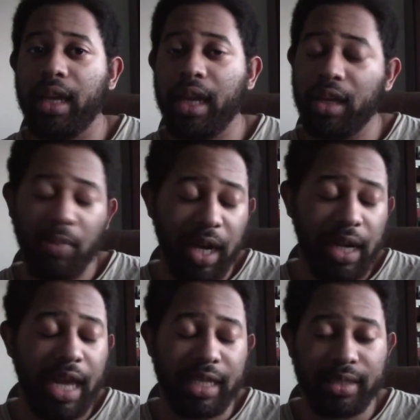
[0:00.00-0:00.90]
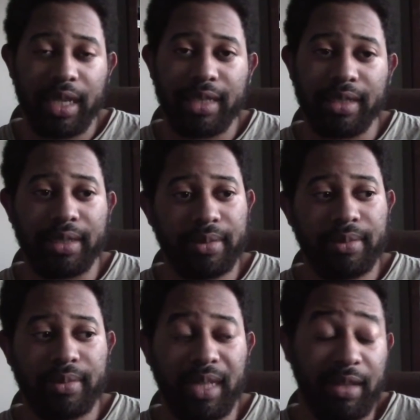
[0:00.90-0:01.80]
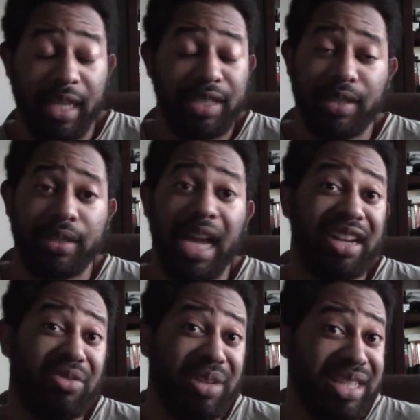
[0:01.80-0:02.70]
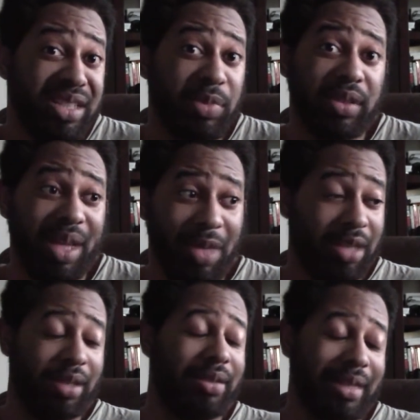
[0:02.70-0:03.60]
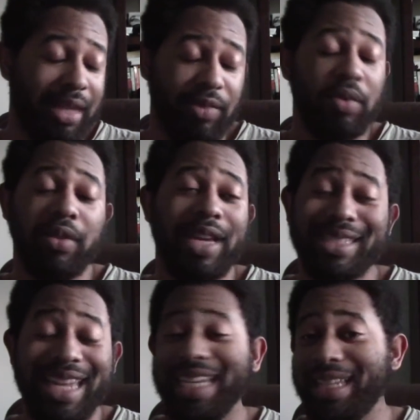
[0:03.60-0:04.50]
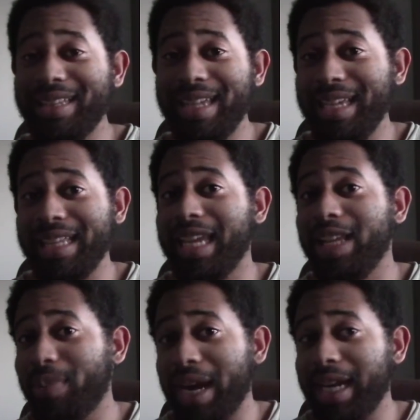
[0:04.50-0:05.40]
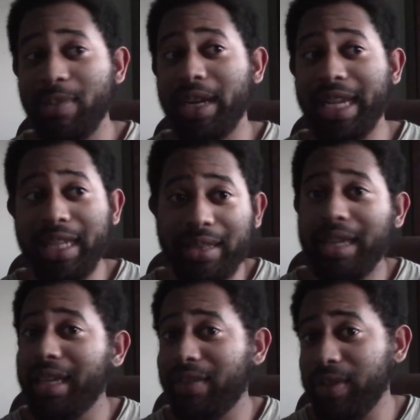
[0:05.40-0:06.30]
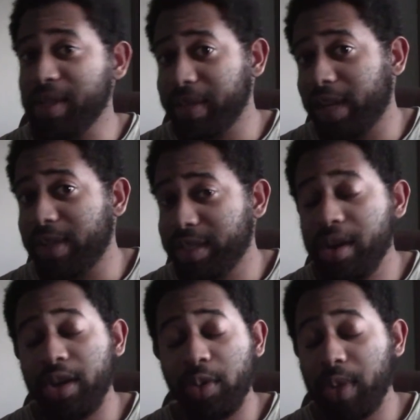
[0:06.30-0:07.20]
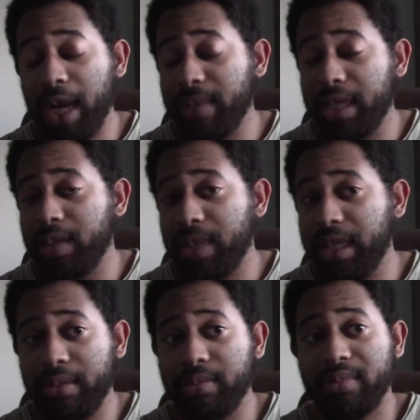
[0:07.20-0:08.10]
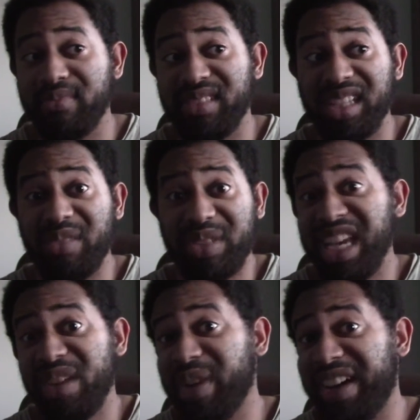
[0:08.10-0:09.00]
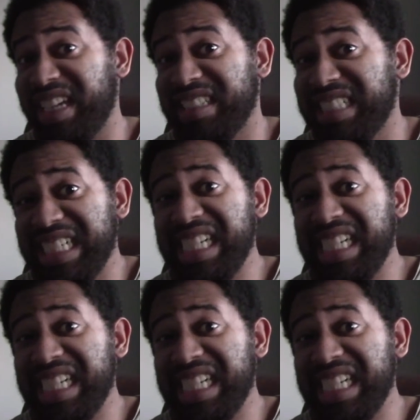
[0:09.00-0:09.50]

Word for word: And no matter how you slice it, and that's just kind of reasonable. I mean, if you invest anything into anybody about anything, if you don't get a return, you're probably going to be upset about it.